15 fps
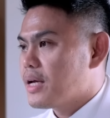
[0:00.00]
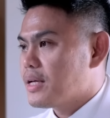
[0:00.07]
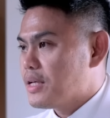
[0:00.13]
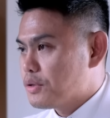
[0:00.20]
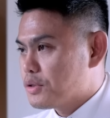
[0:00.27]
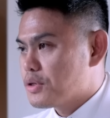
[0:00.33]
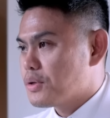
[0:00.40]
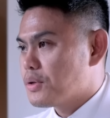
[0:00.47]

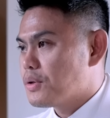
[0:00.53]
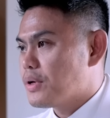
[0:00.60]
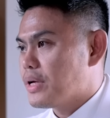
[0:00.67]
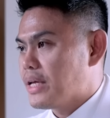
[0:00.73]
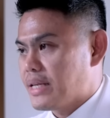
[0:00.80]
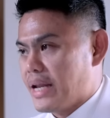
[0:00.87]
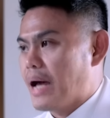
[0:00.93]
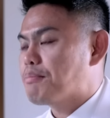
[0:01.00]
due to
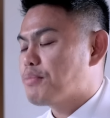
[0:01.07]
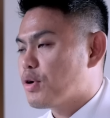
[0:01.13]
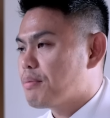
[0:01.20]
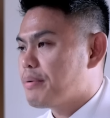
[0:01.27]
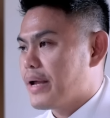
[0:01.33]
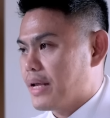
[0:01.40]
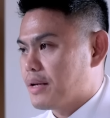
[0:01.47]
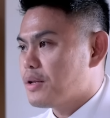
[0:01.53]

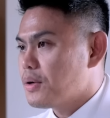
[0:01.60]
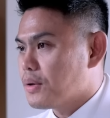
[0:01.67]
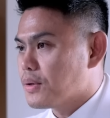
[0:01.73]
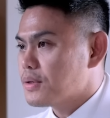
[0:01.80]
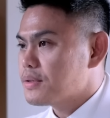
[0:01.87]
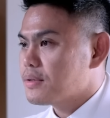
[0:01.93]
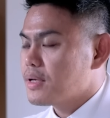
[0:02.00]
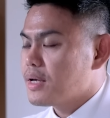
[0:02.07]
inappropriate
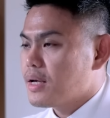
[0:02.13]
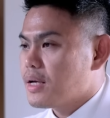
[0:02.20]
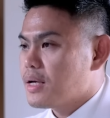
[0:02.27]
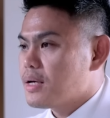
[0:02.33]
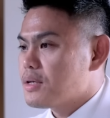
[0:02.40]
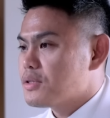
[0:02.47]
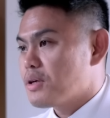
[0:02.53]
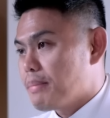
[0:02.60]
dose.
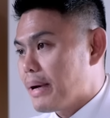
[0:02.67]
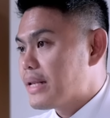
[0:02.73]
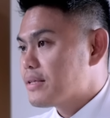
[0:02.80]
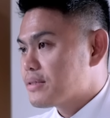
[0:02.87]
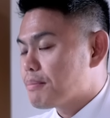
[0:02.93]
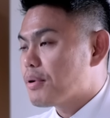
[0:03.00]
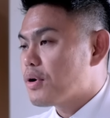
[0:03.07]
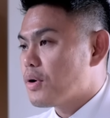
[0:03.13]
So by
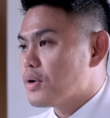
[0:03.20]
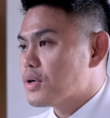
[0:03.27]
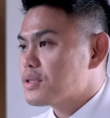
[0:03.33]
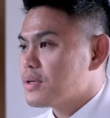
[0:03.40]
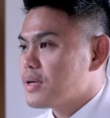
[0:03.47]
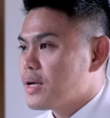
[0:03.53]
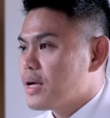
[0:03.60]
this approach,